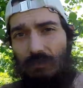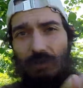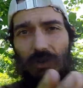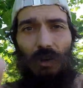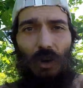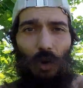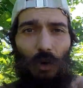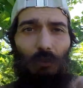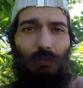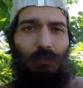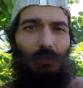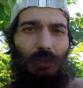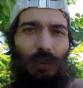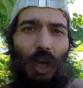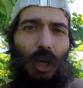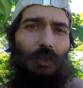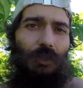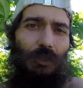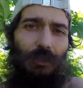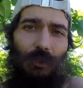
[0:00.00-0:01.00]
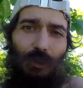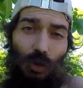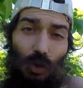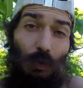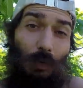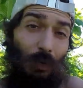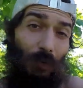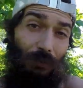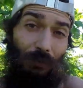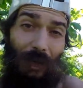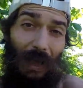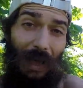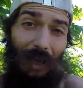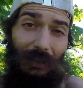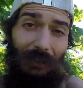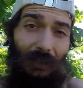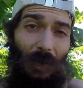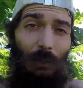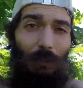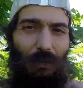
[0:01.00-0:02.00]
you know, not super
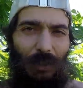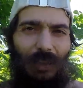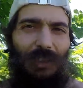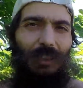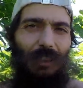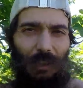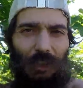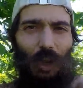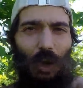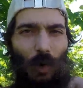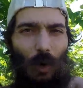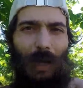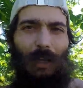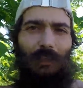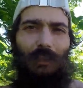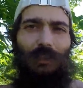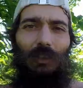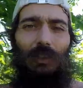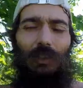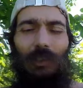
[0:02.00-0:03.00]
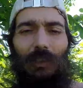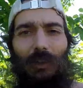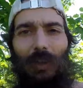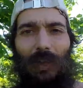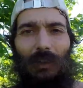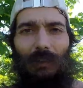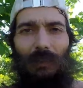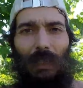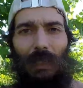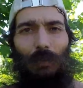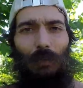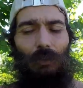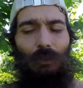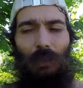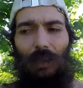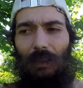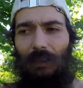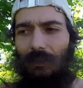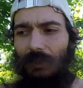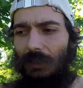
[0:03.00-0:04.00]
fast. I'm pretty slow actually in the grand scheme of
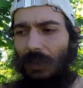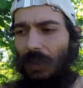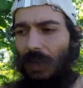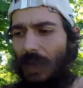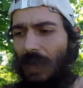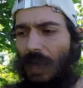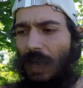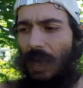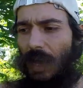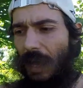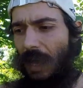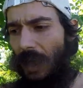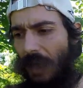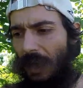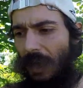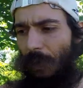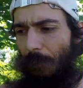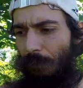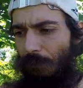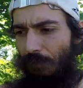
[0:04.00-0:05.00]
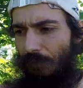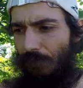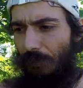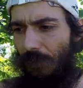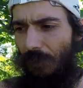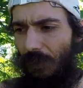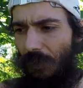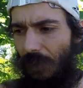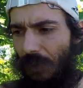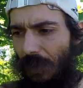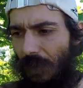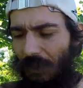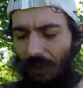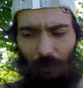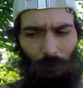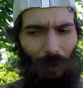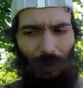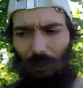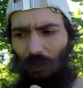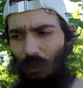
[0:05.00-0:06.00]
things. Um, And
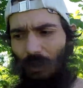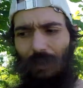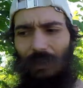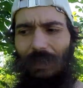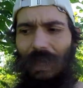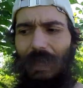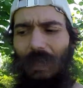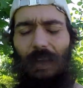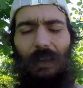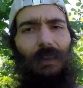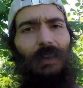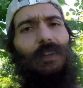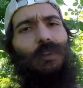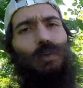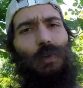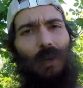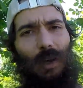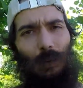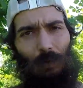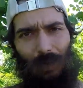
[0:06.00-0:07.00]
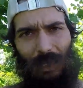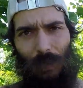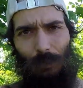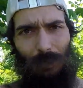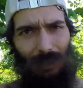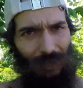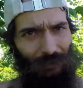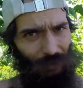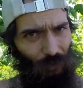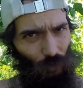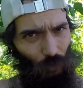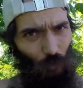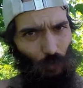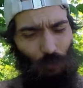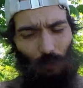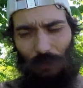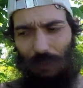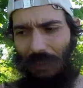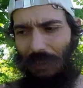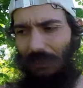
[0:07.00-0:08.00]
especially on a day like this when I'm keeping it
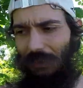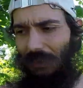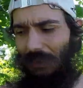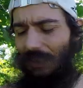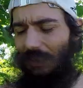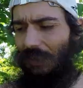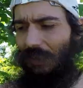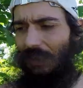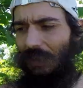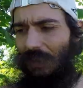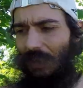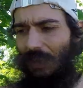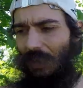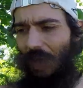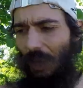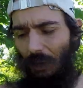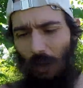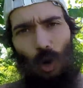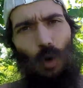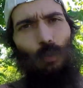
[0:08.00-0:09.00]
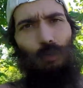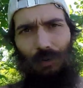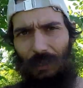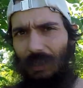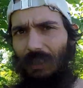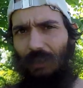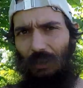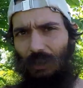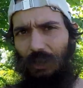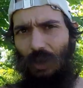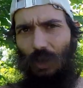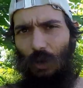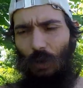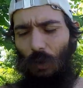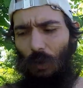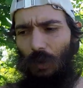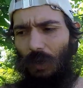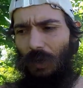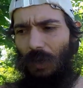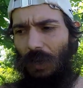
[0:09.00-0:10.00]
super easy, I go pretty slow.
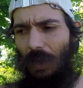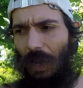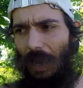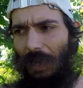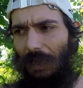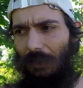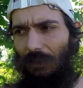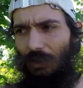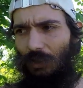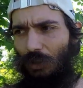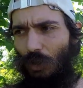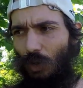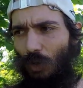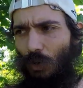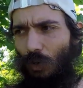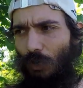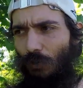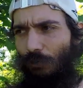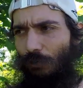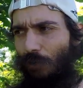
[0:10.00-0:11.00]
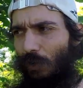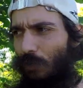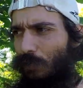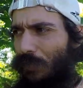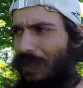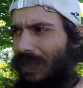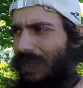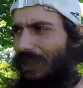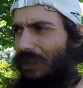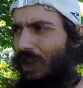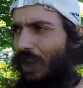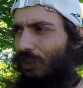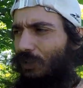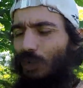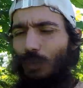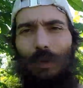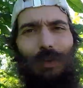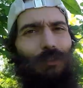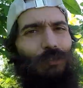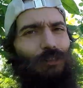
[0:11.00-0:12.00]
And so for me not
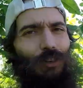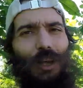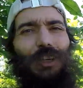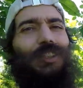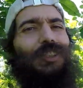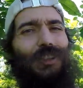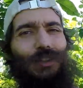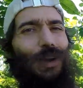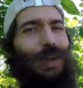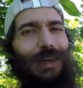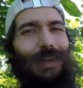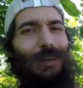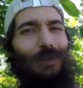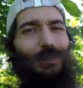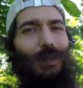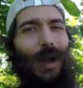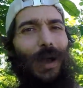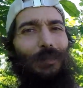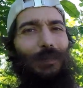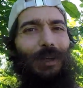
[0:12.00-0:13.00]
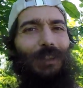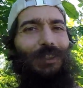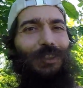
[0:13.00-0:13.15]
to be frustrated by my